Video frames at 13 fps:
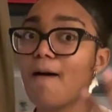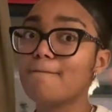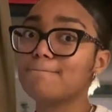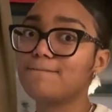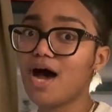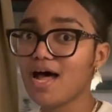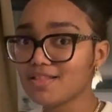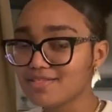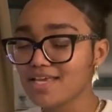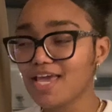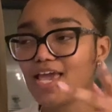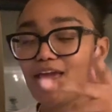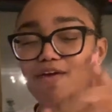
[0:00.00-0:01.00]
But
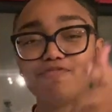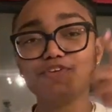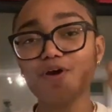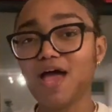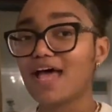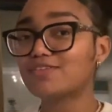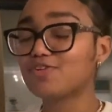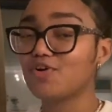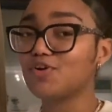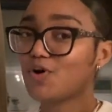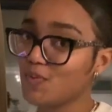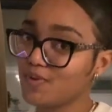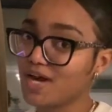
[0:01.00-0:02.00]
if you had
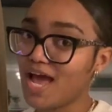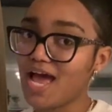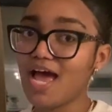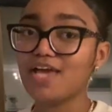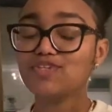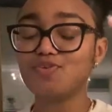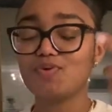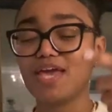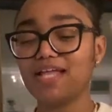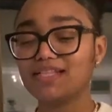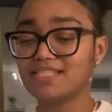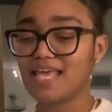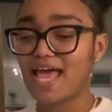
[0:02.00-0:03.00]
corona, you
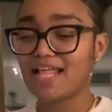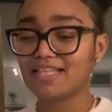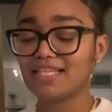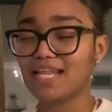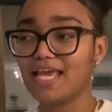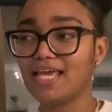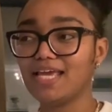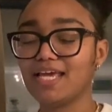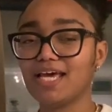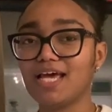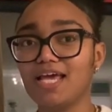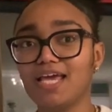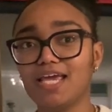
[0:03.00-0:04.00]
can get like
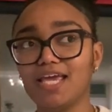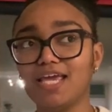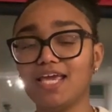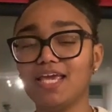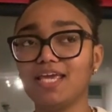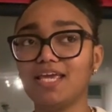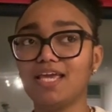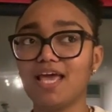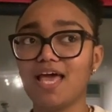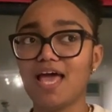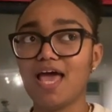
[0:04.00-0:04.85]
a